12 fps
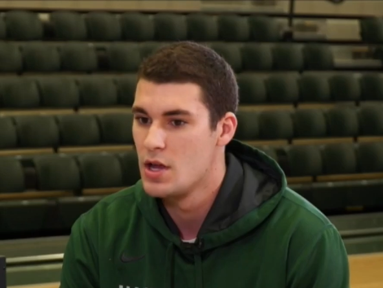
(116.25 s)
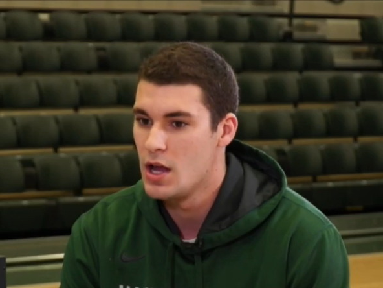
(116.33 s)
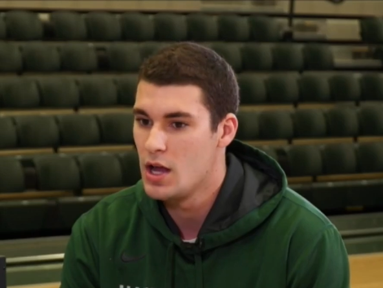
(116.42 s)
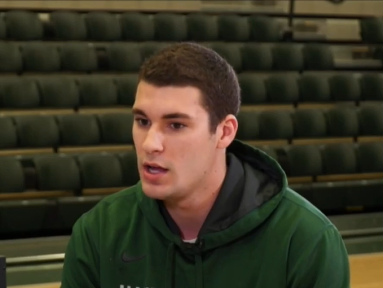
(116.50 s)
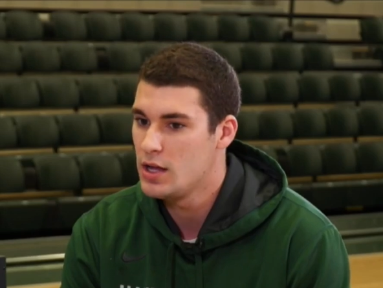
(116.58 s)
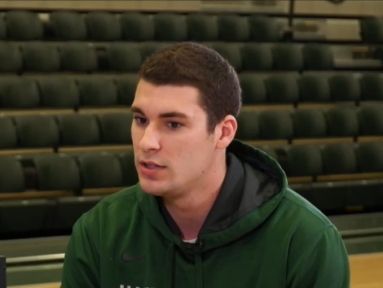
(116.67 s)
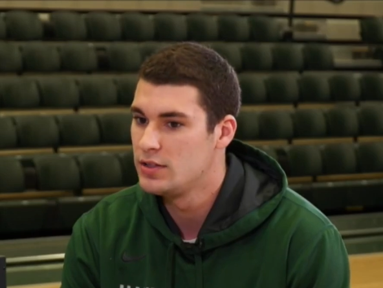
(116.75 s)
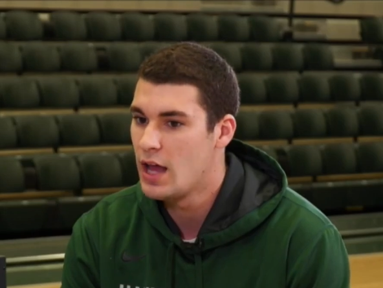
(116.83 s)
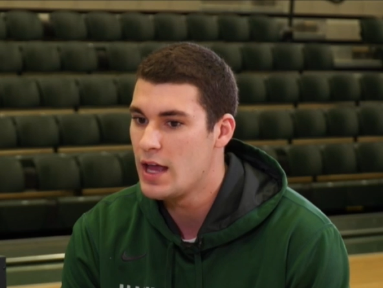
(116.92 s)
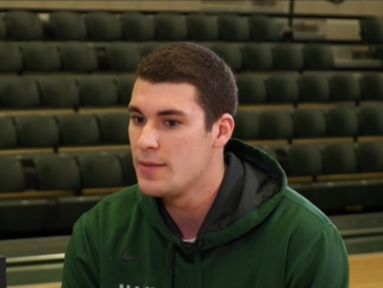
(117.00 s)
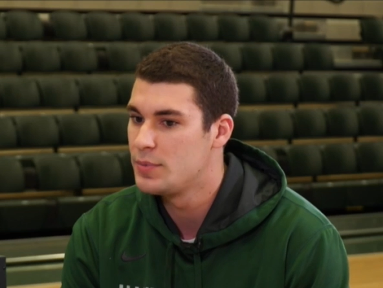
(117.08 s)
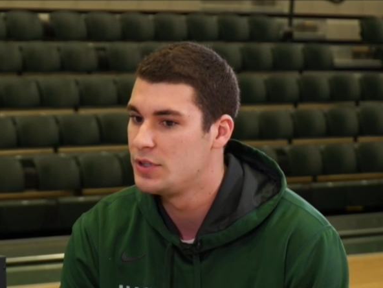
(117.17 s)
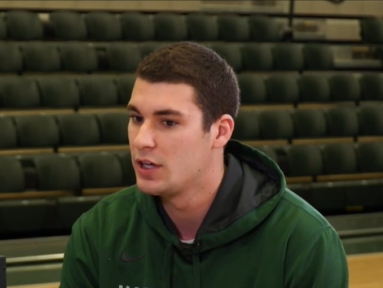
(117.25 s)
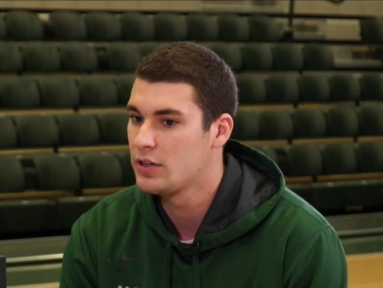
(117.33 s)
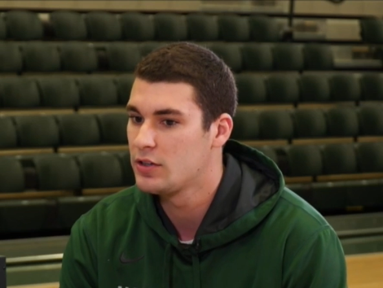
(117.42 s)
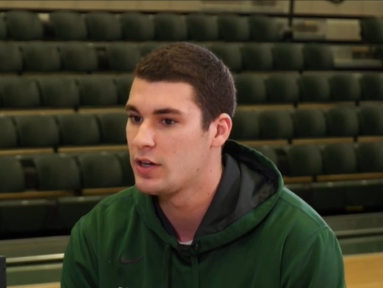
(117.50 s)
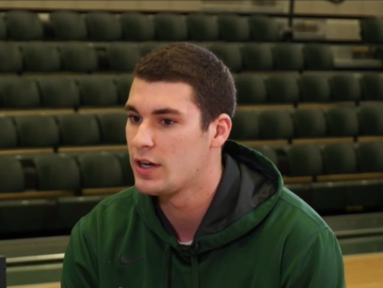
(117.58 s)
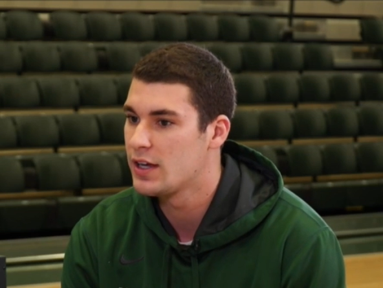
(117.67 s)
Uh, not in
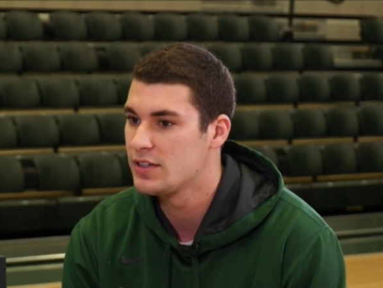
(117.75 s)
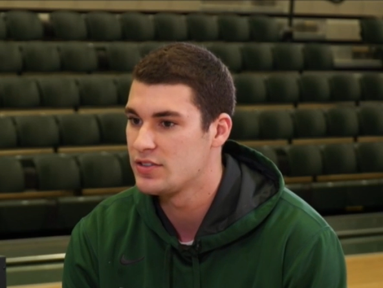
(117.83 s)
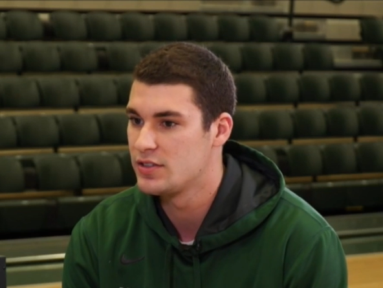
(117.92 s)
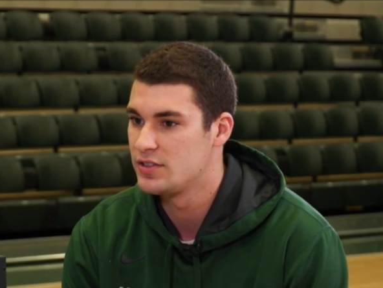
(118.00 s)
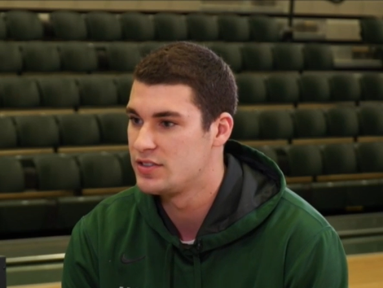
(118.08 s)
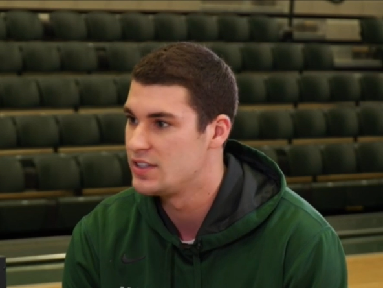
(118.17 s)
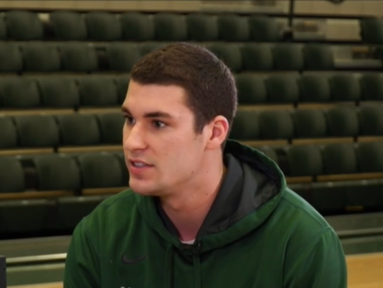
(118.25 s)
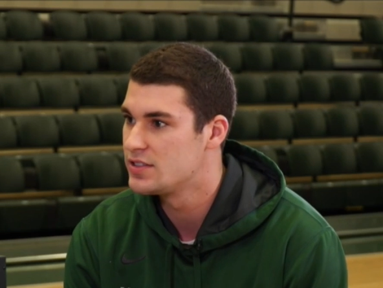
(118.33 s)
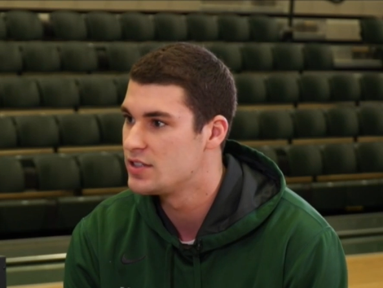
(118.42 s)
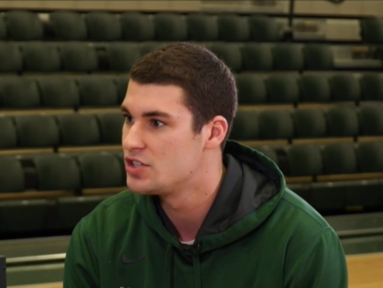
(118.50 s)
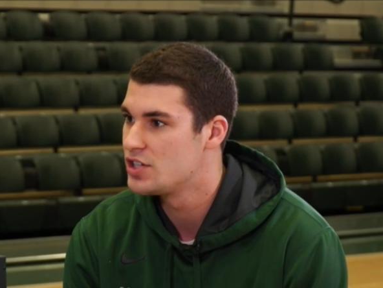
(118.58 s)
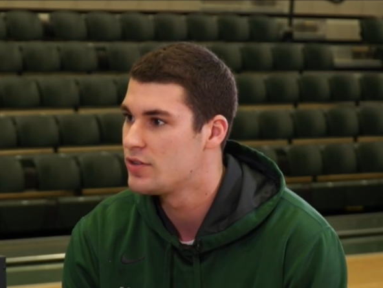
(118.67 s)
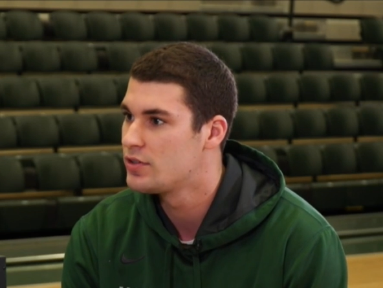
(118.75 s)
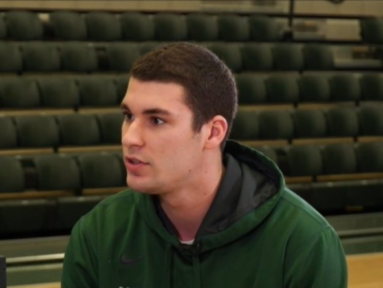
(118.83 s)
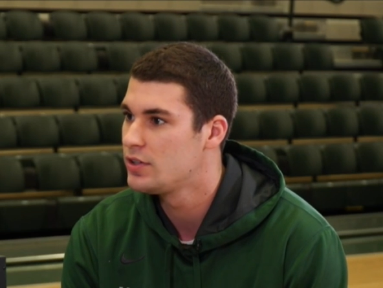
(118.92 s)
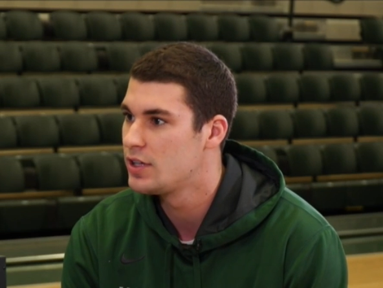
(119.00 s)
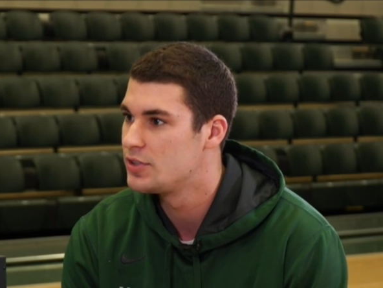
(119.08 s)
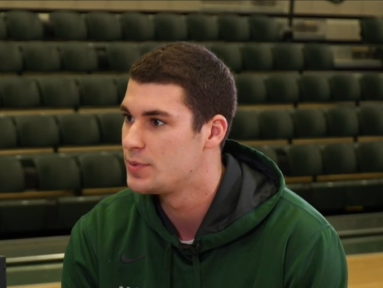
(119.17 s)
particular. I guess the season in
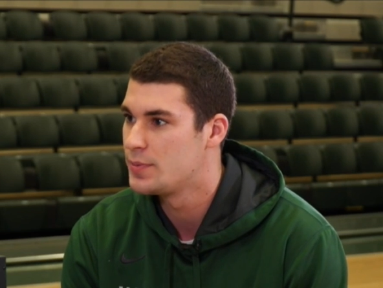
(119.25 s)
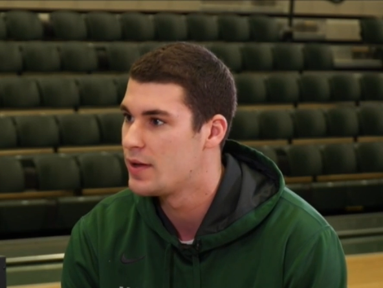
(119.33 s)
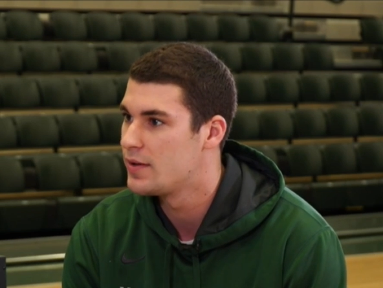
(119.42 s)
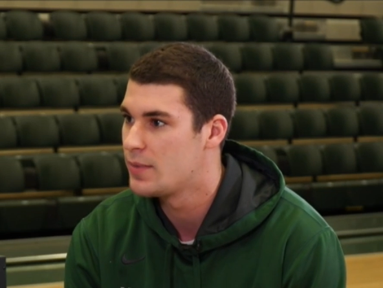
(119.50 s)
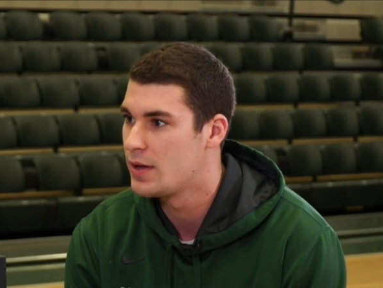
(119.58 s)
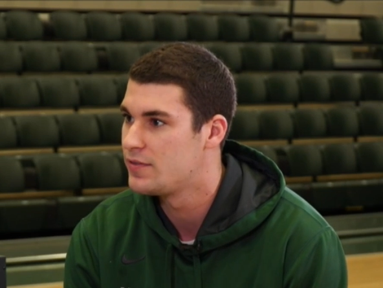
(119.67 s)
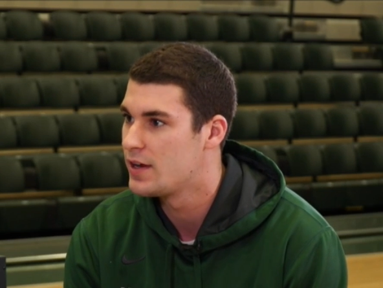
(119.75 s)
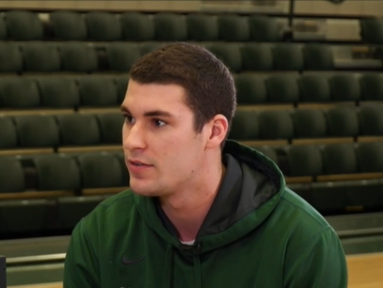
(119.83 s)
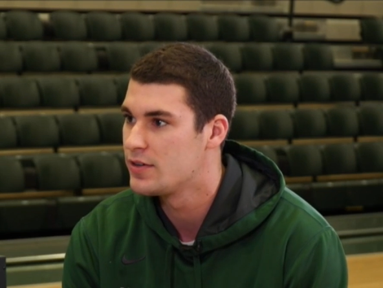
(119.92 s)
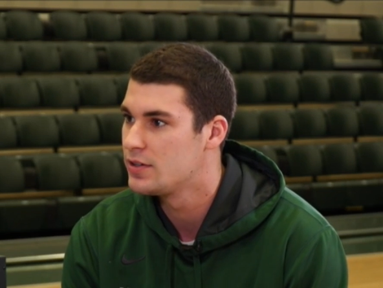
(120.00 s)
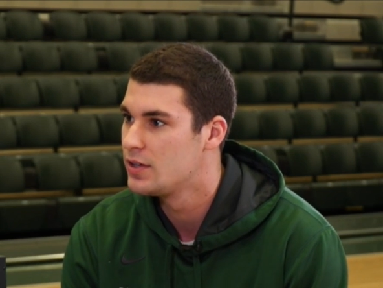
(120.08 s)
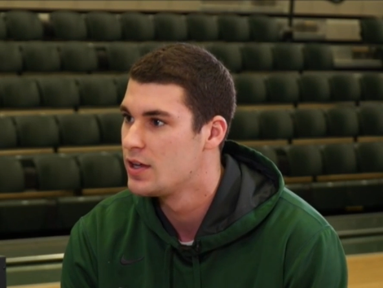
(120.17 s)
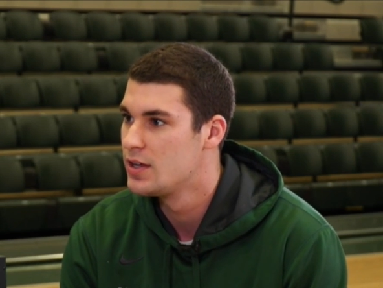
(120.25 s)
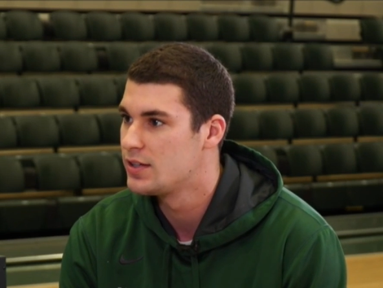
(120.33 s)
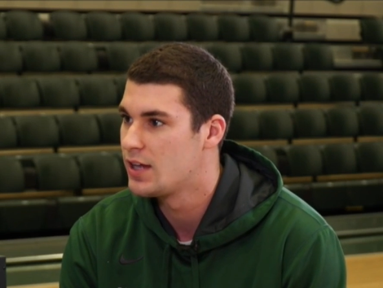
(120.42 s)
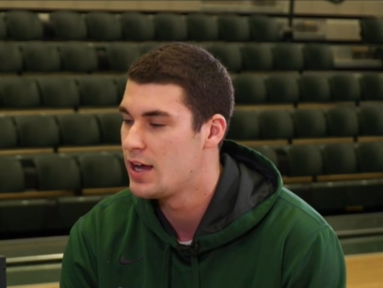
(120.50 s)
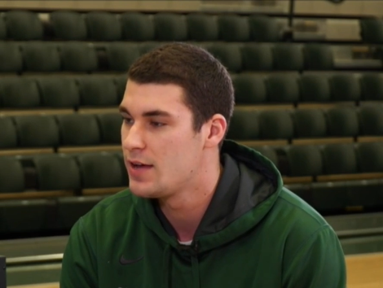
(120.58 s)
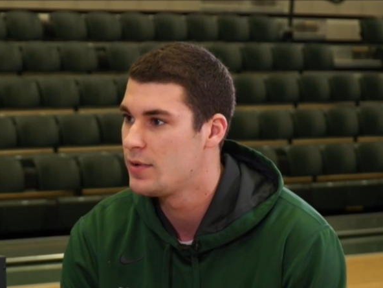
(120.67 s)
general has been my, my favorite
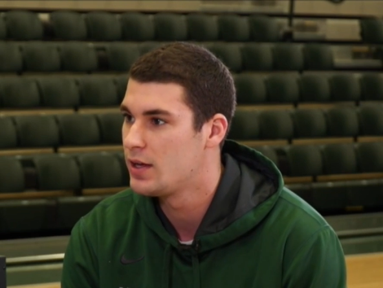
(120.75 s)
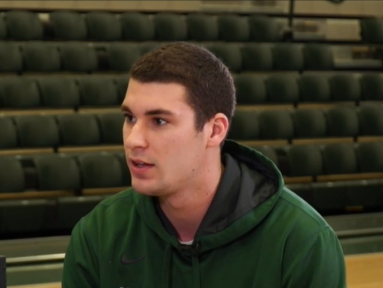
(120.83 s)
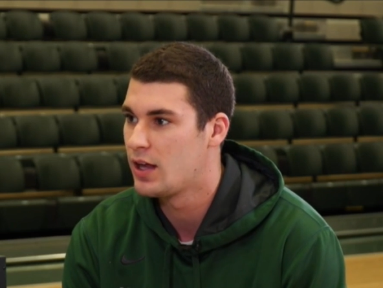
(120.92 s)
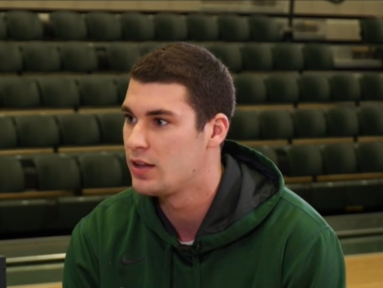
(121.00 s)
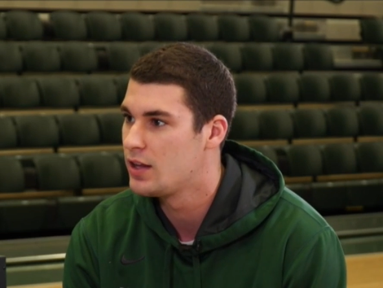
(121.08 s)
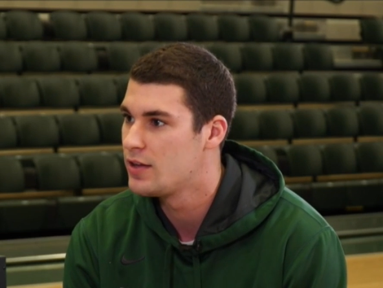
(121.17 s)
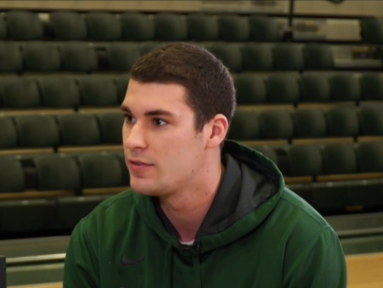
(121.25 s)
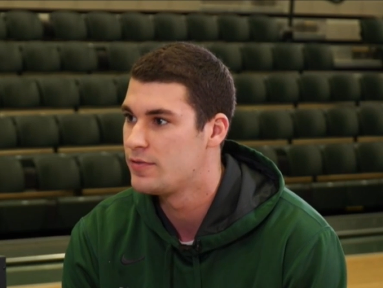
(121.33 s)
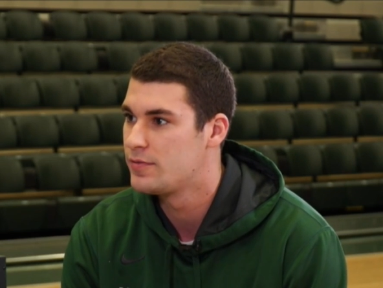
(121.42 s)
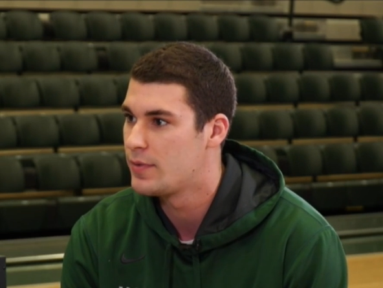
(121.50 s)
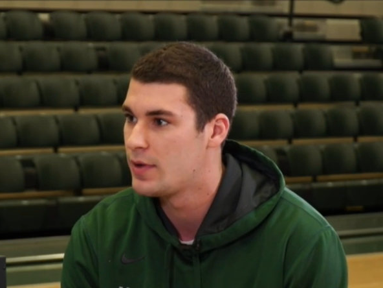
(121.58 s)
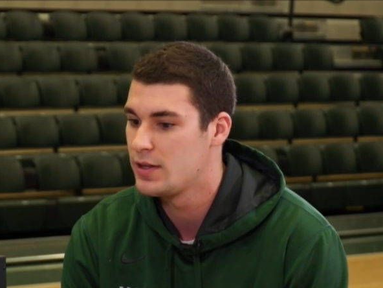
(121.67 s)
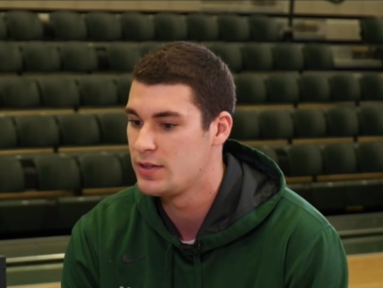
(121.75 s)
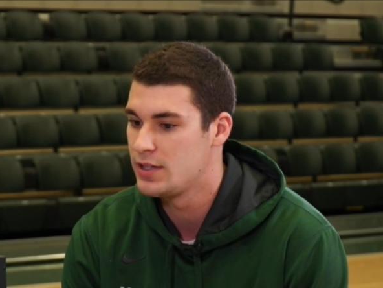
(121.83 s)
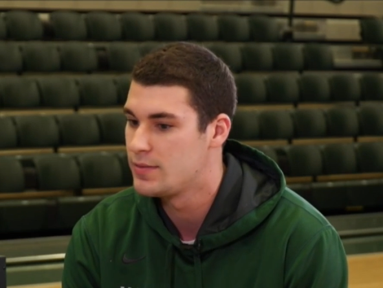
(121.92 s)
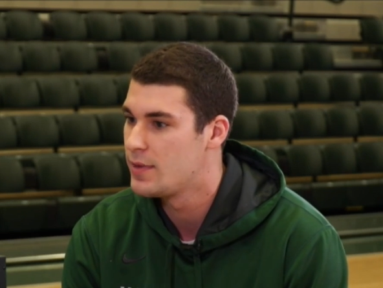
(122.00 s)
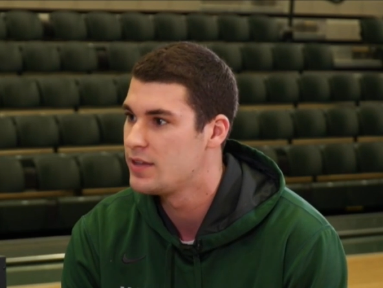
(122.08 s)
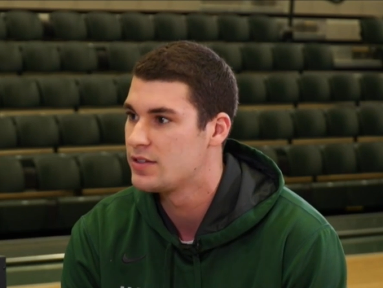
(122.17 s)
time. I, I love my
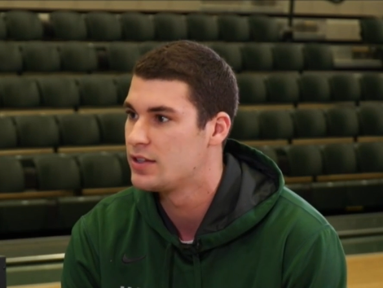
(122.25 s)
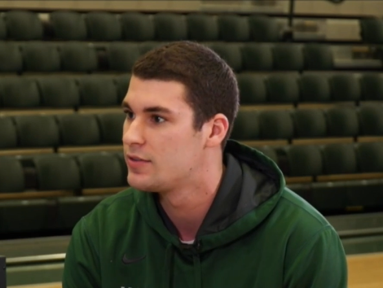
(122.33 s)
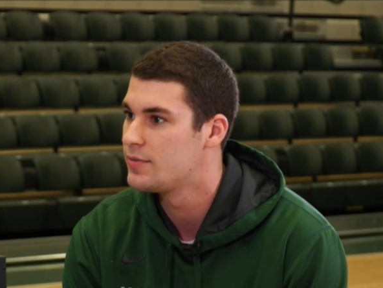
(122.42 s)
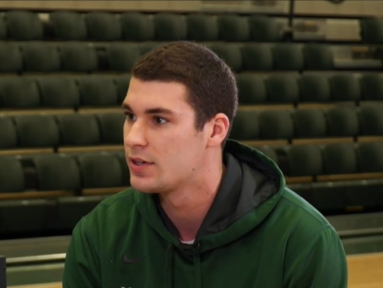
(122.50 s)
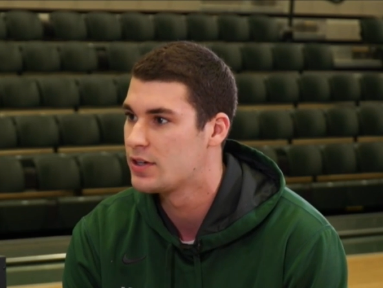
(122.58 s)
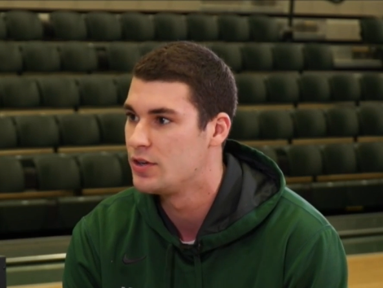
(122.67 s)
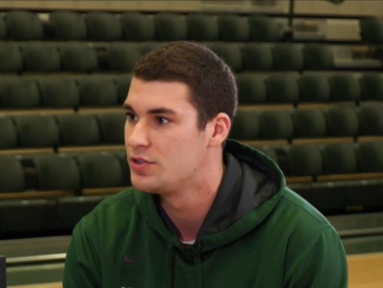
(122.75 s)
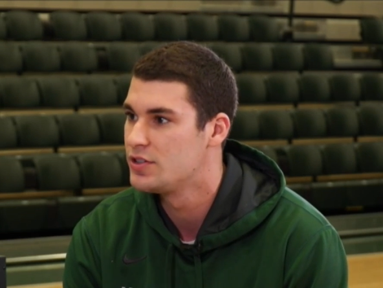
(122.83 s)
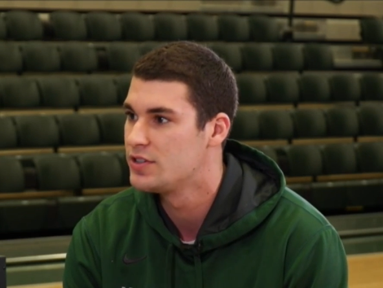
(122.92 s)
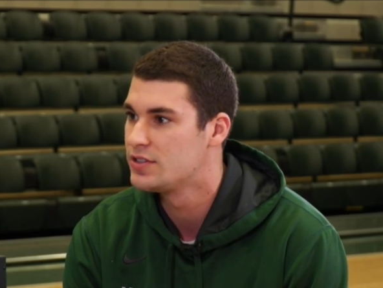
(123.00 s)
teammates. I love my coaches,